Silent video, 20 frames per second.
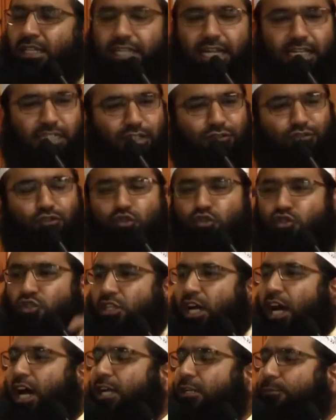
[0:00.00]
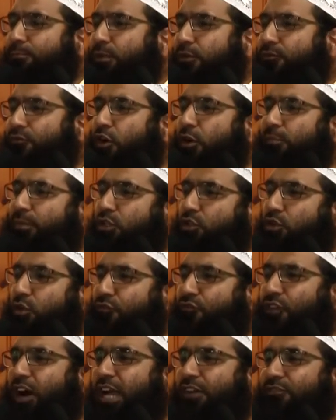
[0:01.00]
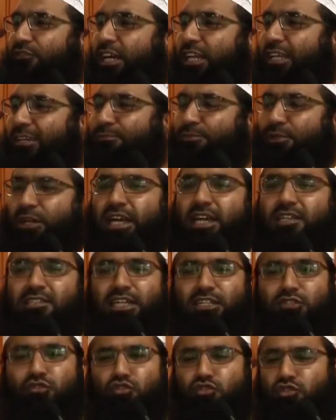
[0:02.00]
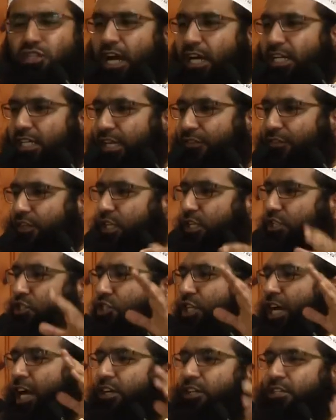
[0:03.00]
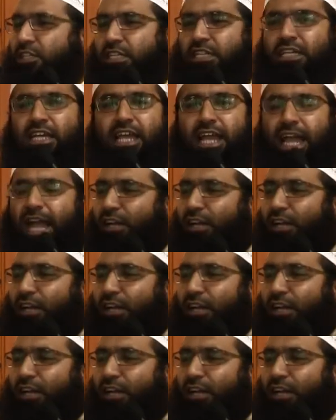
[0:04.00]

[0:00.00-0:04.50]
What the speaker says: that if you start performing your 5 daily prayers and you start giving in charity